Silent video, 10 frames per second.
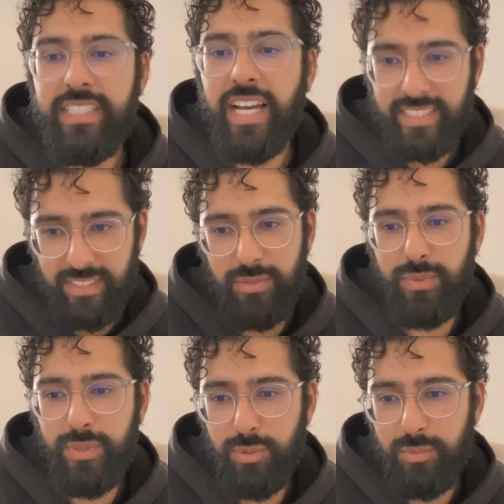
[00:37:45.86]
Yes,
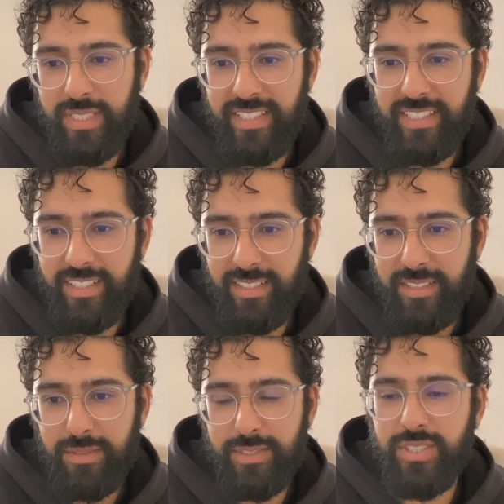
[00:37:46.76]
we will be
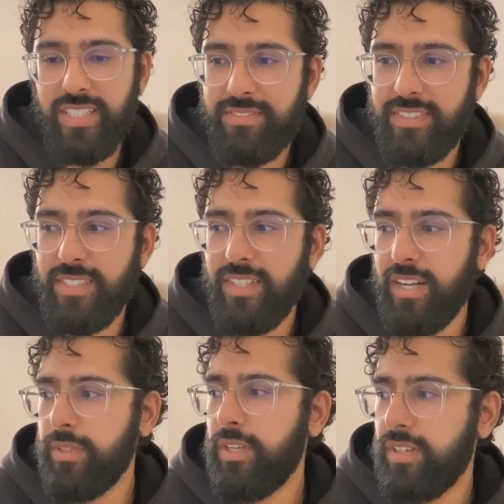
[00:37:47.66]
there. We're trying to figure
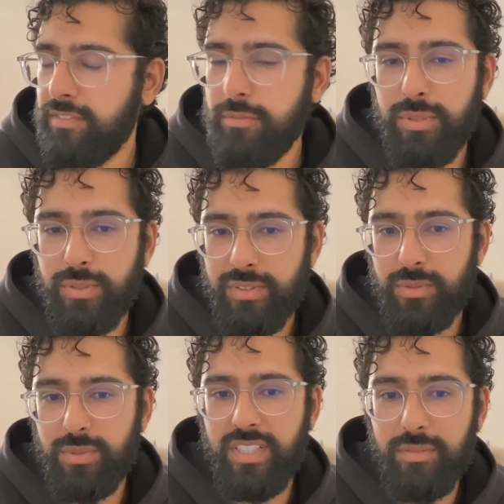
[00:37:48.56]
out. We don't have a booth,
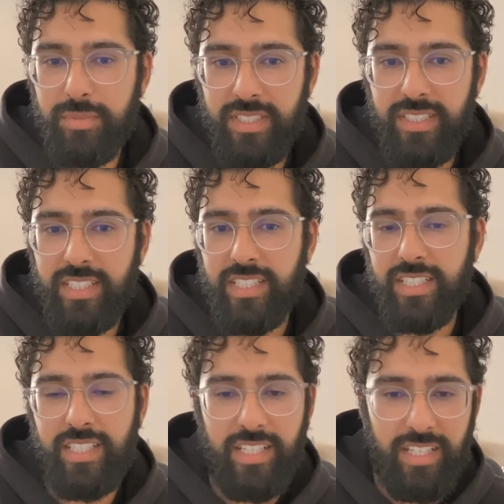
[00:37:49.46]
so we're going to be
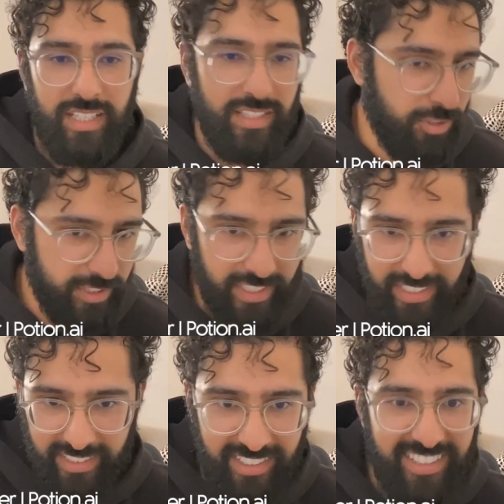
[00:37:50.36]

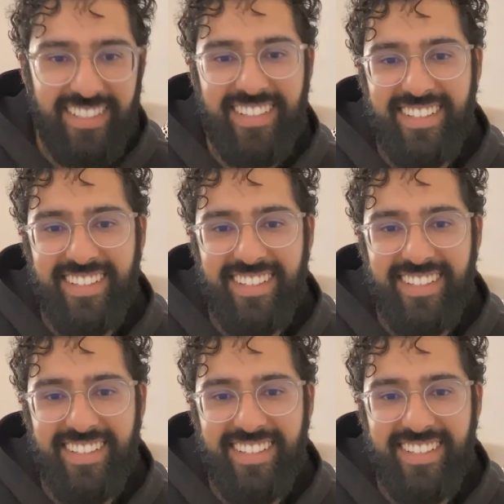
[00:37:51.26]
lurking.